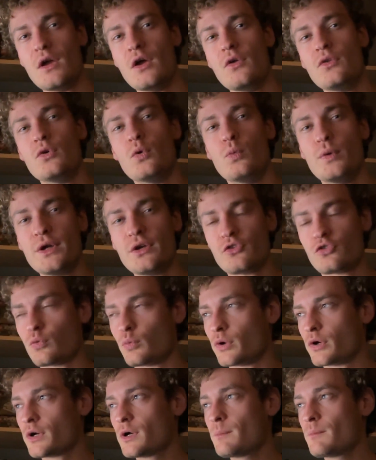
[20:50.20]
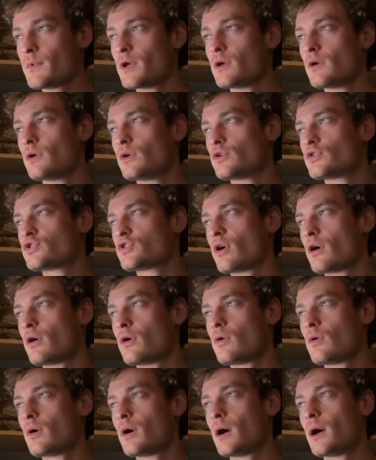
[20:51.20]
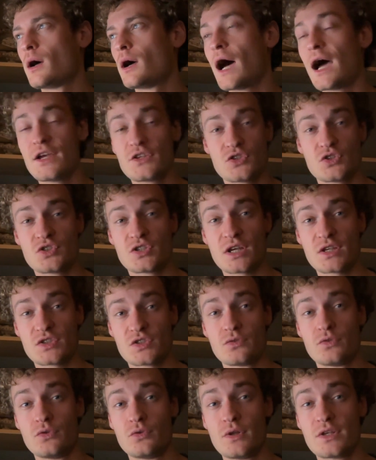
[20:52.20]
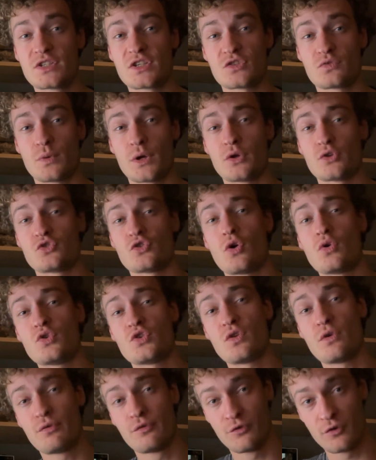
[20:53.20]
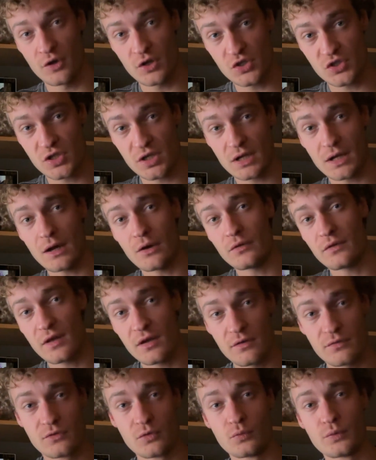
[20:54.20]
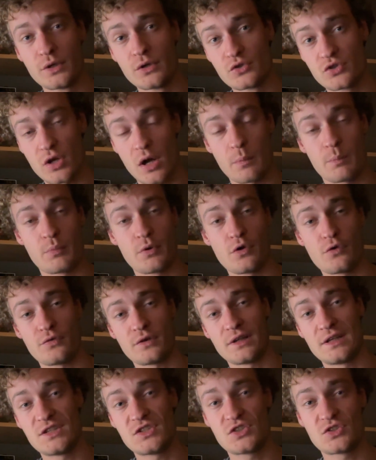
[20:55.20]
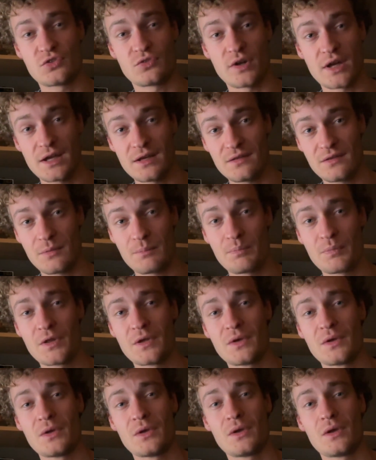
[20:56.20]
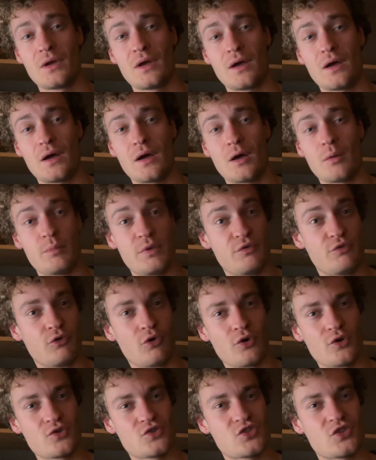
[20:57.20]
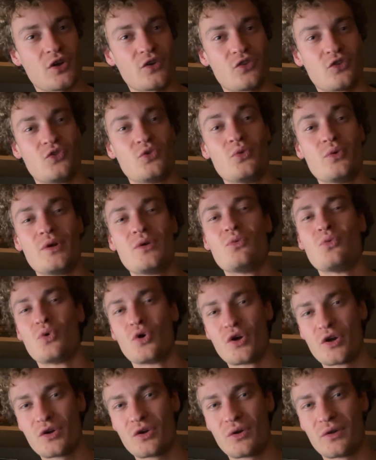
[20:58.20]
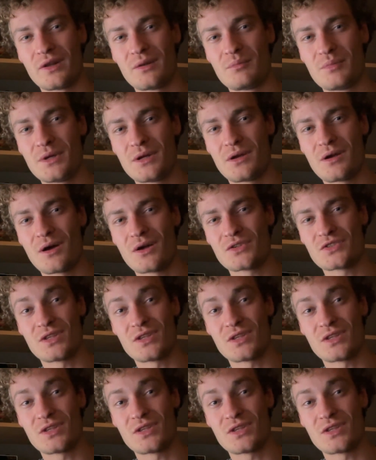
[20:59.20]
the wheels were. So I suggest you do this as well. So first check out if the wheels are perfectly straight before you start doing work on it, because